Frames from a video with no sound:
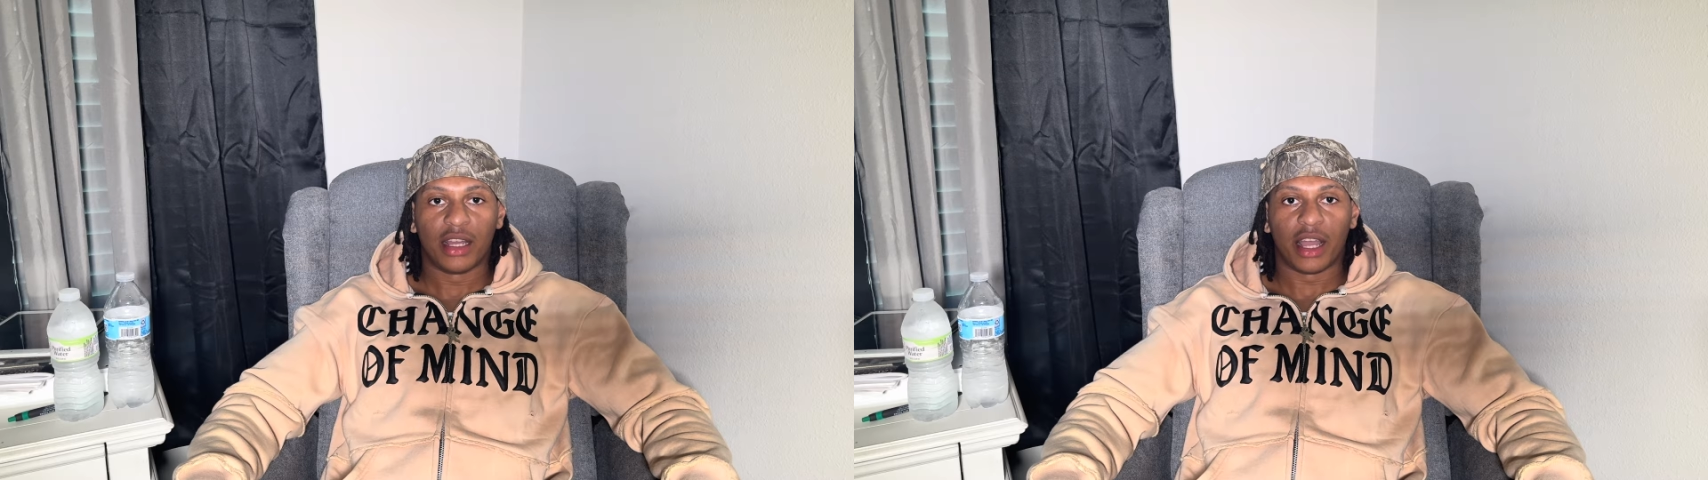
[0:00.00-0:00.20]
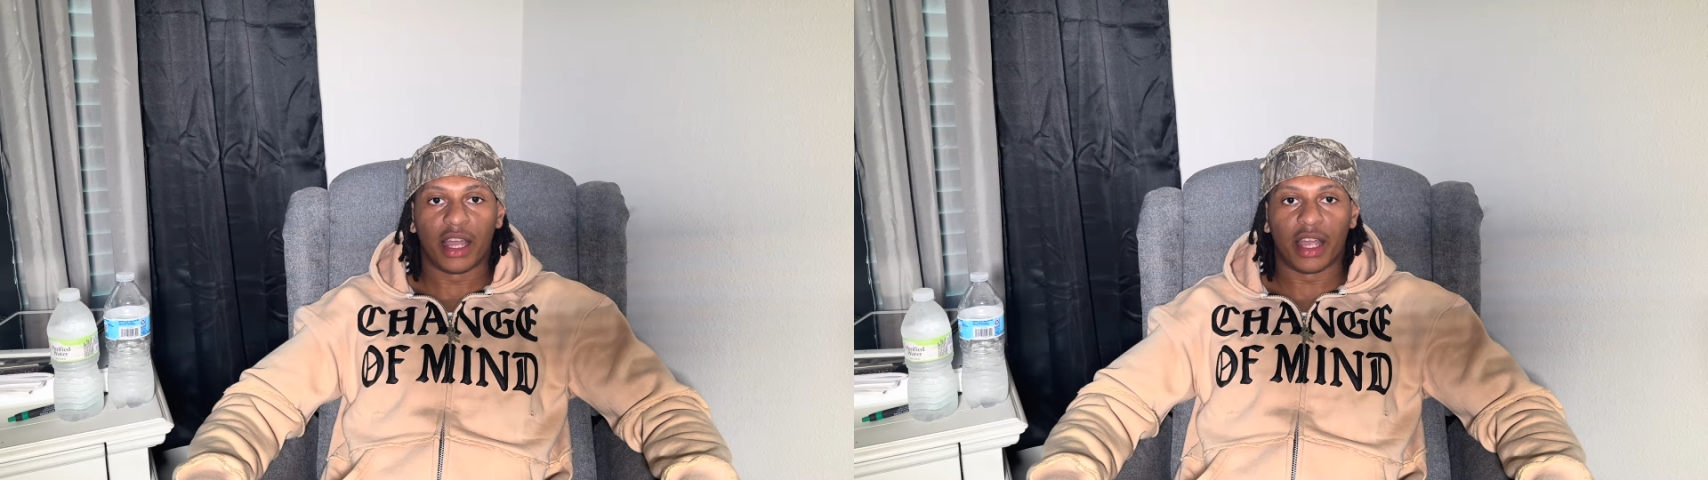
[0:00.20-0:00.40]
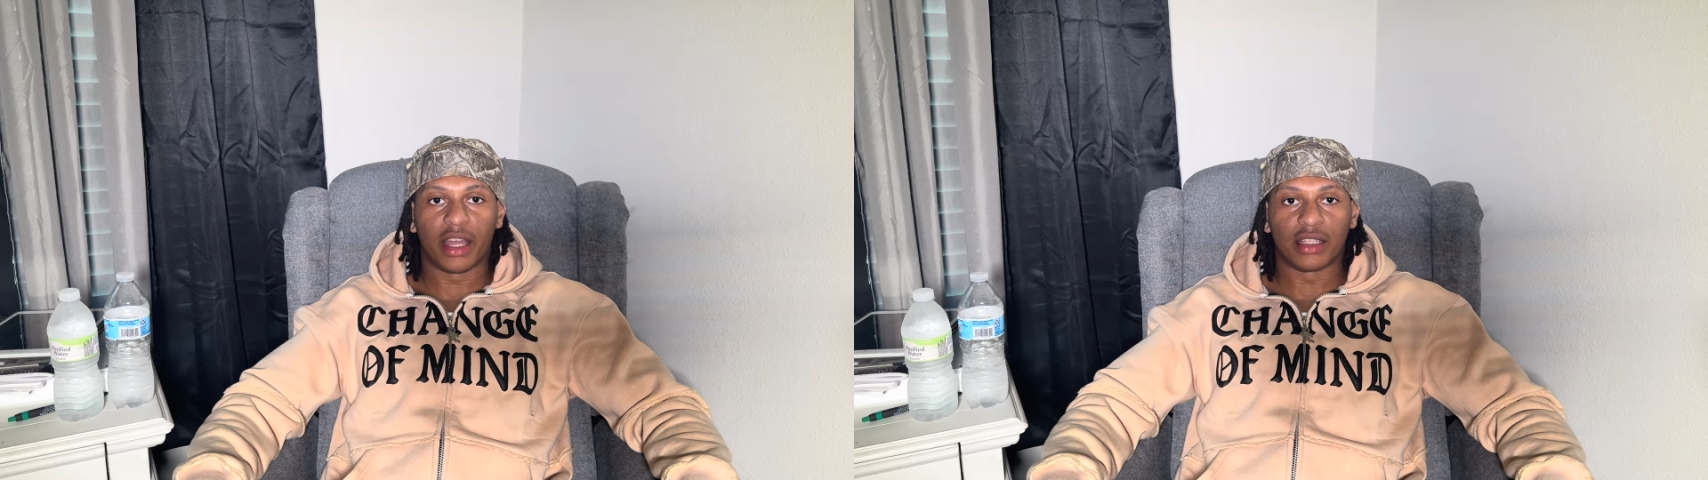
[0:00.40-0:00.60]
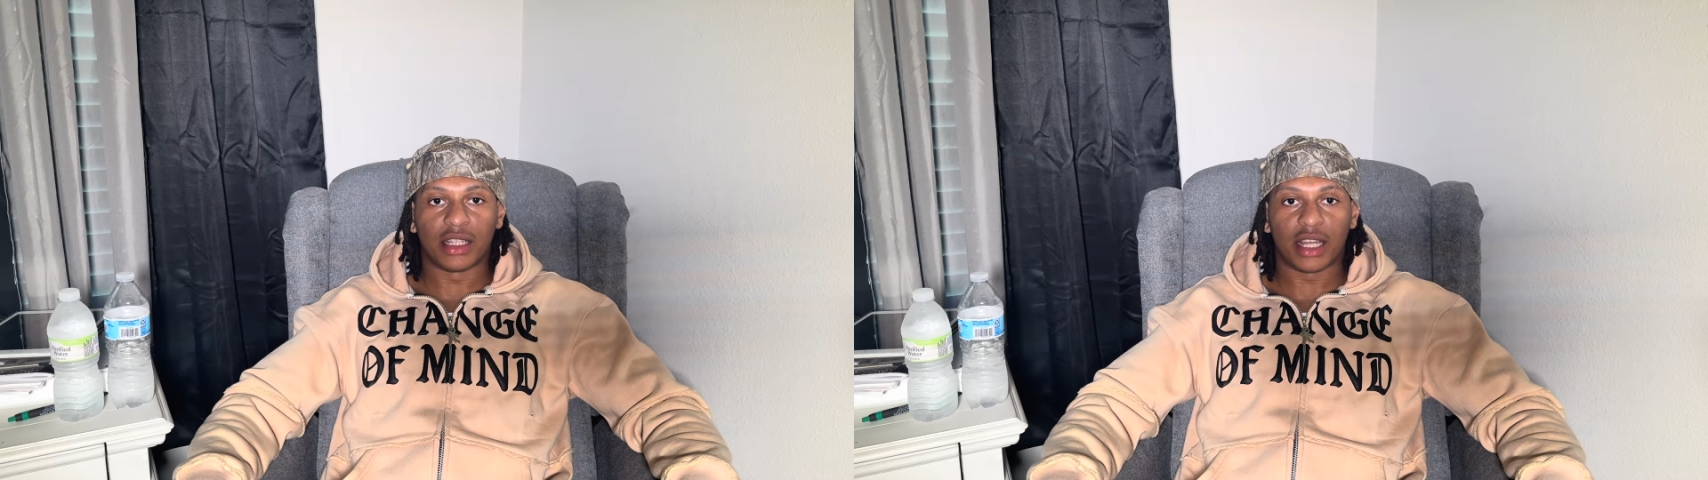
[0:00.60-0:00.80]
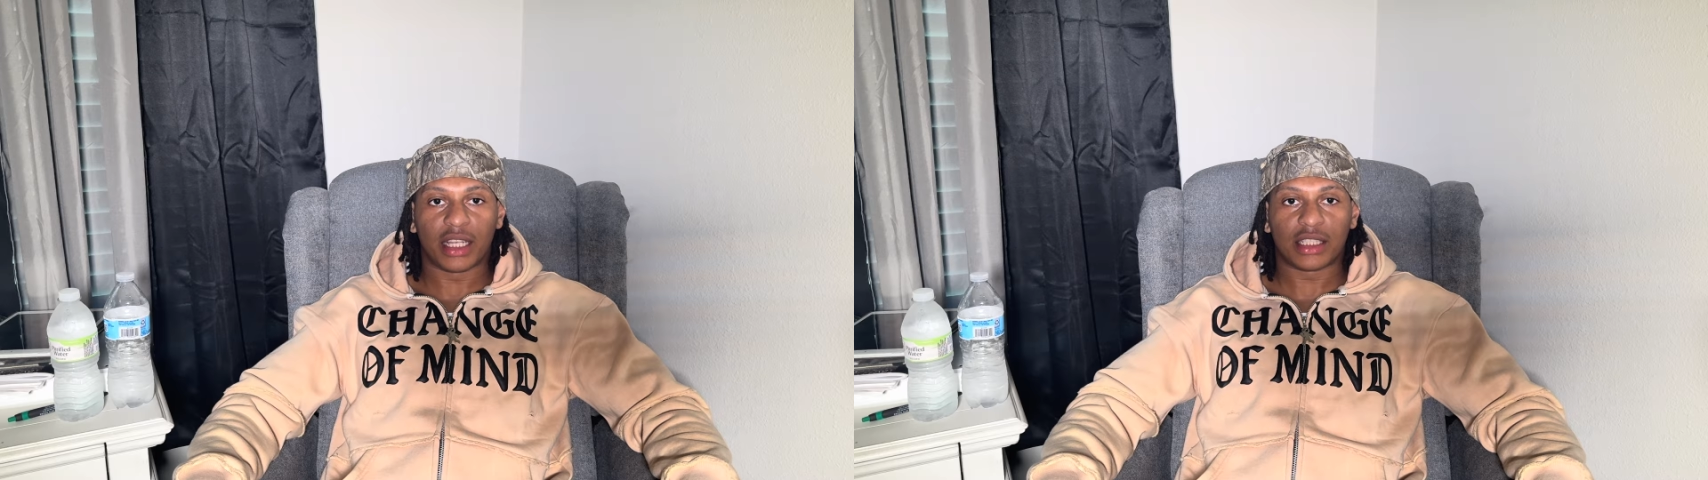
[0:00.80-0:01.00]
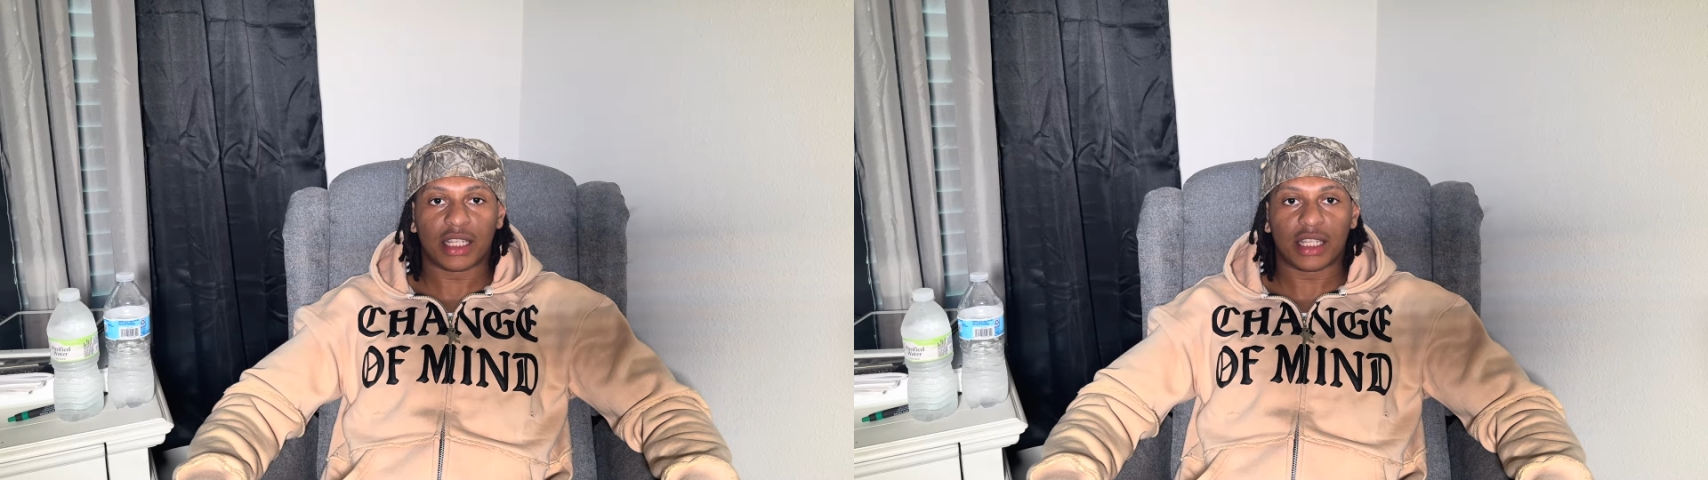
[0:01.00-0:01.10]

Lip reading: and today's